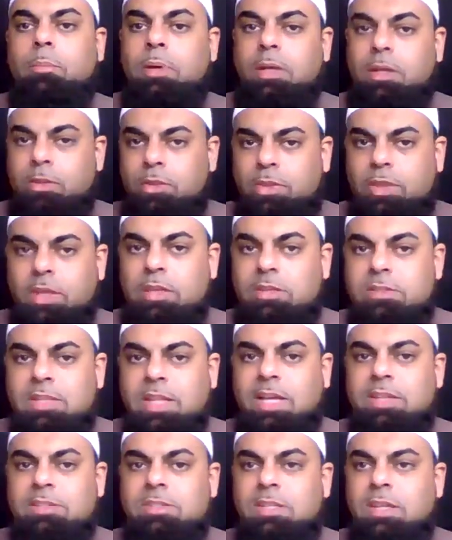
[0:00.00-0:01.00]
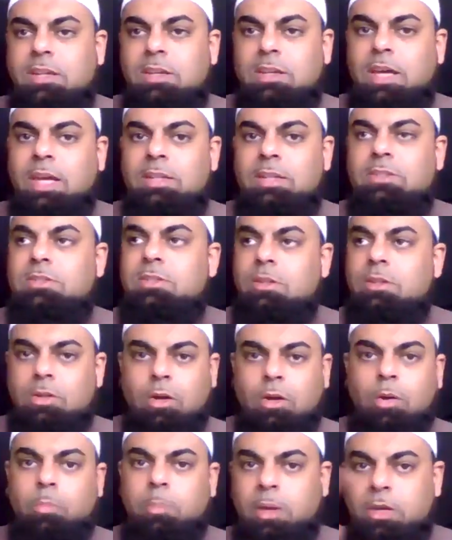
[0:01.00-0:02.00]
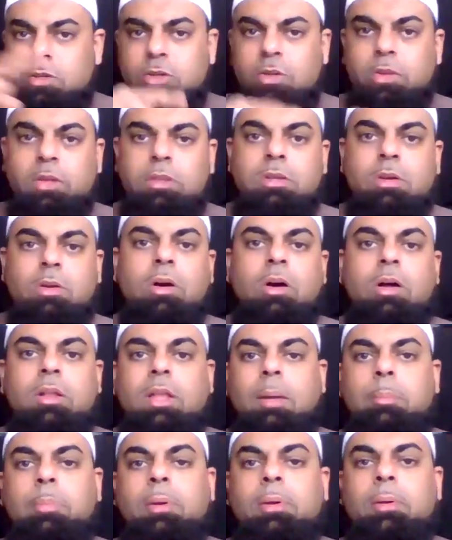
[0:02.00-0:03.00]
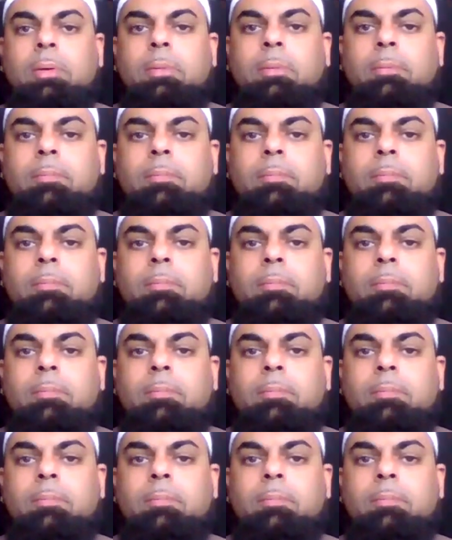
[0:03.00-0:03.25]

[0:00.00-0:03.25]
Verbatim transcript: But these last 10 nights, no, make sure that they're all up.